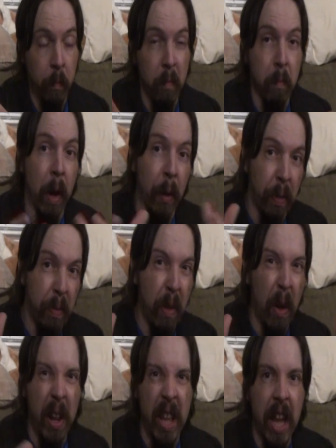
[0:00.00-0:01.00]
About
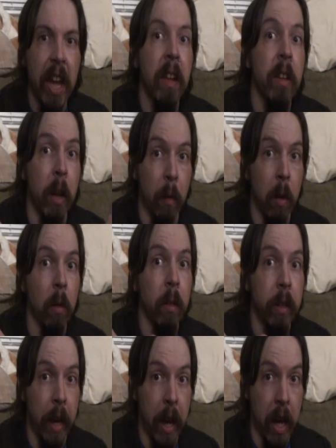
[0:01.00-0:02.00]

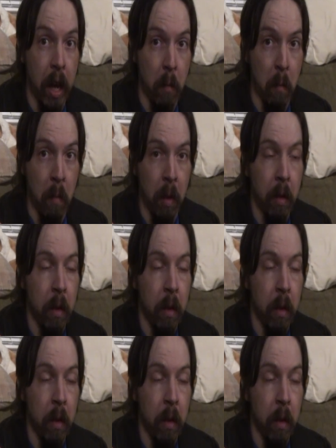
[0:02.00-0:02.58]
38-year-old game.